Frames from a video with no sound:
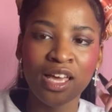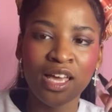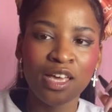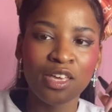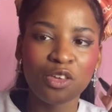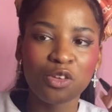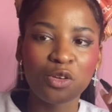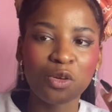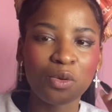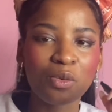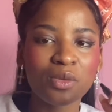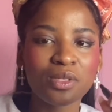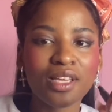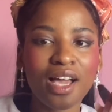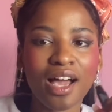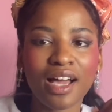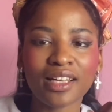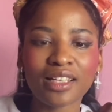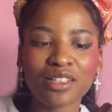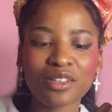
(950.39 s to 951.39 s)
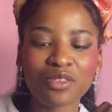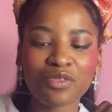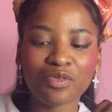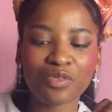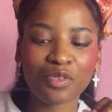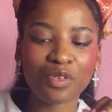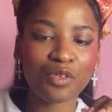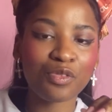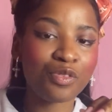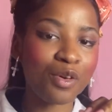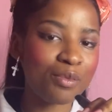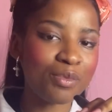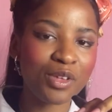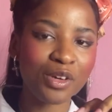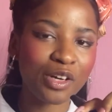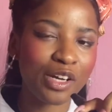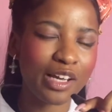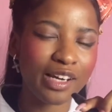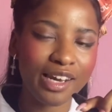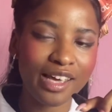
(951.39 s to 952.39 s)
You know, it was kind of, from their
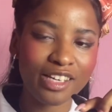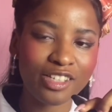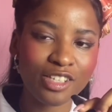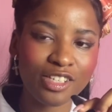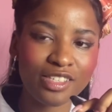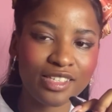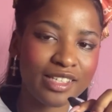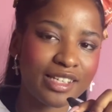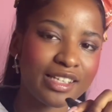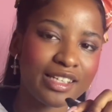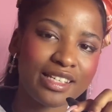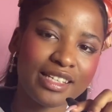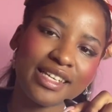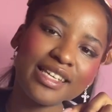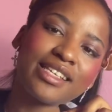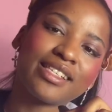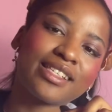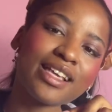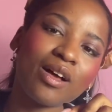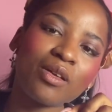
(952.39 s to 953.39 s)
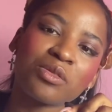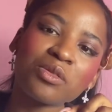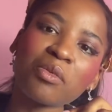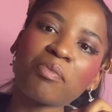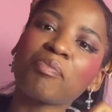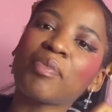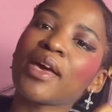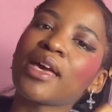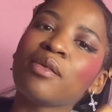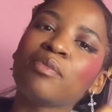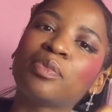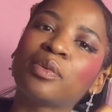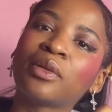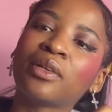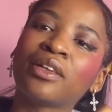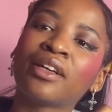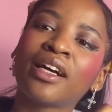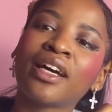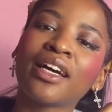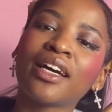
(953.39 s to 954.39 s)
collections, it at least sounds on
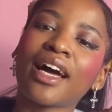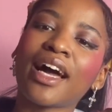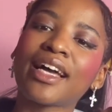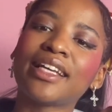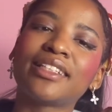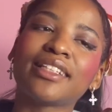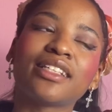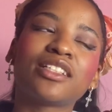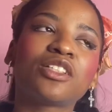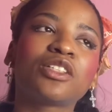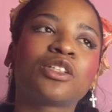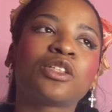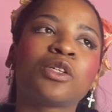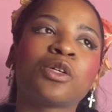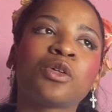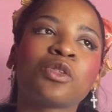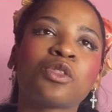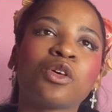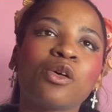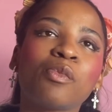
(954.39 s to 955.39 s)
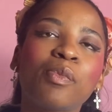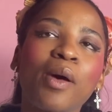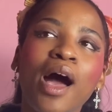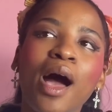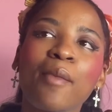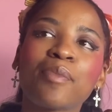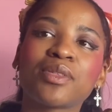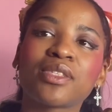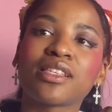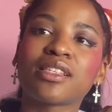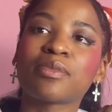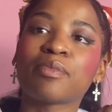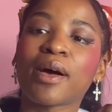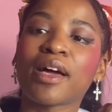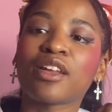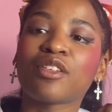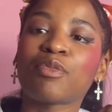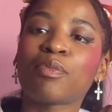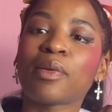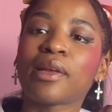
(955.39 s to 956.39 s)
paper identical, though perhaps this might
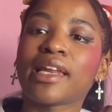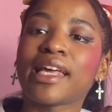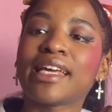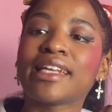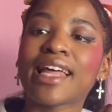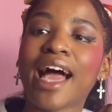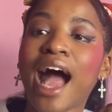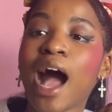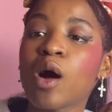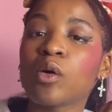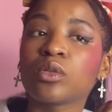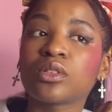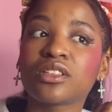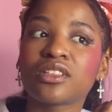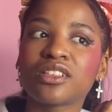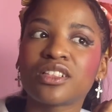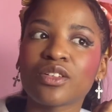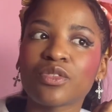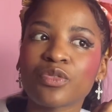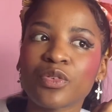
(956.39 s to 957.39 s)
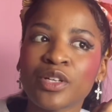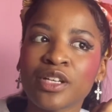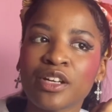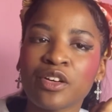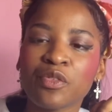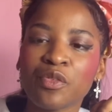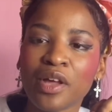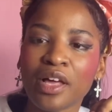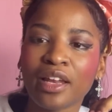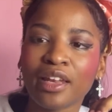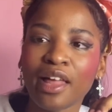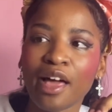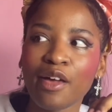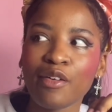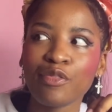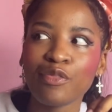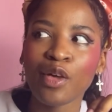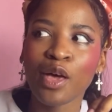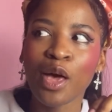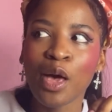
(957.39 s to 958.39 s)
have played out different in real
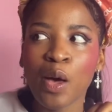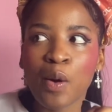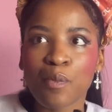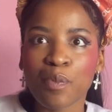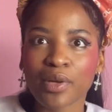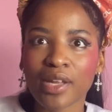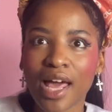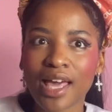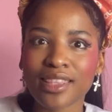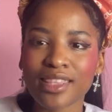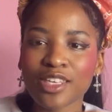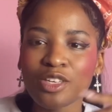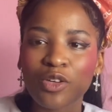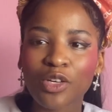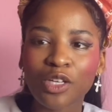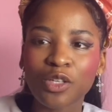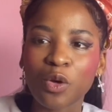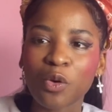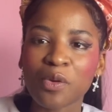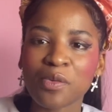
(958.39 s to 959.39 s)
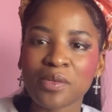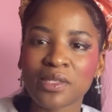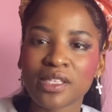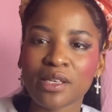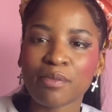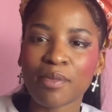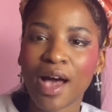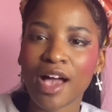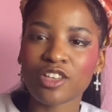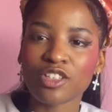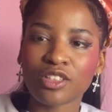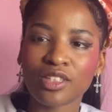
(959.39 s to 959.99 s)
life. But I think you can always imagine